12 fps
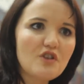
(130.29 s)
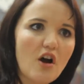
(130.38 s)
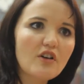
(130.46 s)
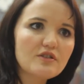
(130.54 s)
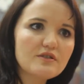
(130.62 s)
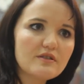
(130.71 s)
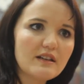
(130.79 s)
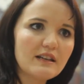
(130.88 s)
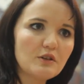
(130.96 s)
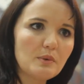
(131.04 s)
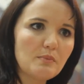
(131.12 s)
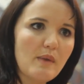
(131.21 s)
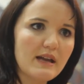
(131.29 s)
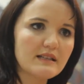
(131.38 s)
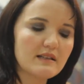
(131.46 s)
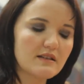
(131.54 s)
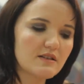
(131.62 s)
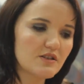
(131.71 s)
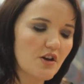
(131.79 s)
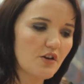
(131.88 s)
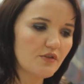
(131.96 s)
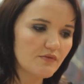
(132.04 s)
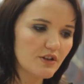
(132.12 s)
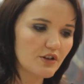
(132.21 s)
knocks a little bit better.
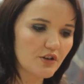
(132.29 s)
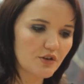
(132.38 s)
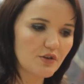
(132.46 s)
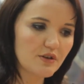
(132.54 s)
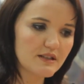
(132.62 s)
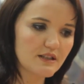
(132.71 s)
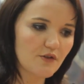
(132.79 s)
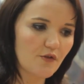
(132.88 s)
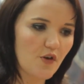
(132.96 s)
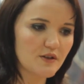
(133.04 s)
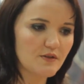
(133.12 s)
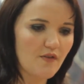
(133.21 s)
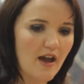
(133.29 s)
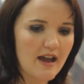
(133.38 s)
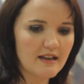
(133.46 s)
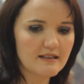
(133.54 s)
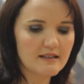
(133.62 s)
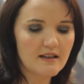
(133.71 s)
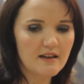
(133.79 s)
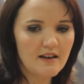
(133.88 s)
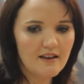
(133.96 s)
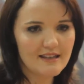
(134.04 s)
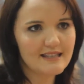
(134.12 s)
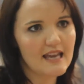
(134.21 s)
So the cocoon is the first phase.
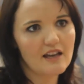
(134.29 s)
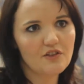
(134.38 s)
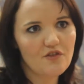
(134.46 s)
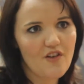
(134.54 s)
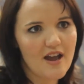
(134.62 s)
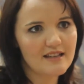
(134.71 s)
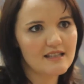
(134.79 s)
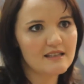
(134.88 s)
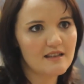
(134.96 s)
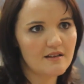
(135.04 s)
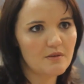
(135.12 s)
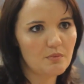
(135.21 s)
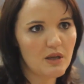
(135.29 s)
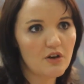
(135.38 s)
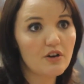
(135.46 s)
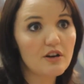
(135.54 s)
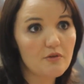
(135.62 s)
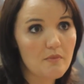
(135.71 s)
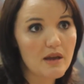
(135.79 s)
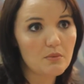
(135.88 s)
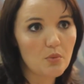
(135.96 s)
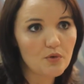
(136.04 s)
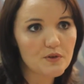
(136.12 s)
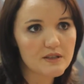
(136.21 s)
The second phase is the period of
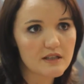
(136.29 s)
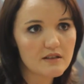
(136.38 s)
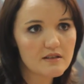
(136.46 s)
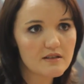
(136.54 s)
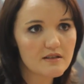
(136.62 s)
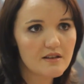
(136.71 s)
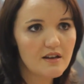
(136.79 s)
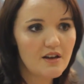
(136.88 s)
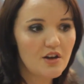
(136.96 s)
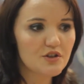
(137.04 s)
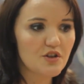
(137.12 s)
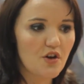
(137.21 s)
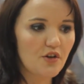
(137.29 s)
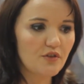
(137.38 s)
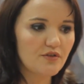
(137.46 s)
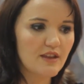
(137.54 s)
metamorphosis. So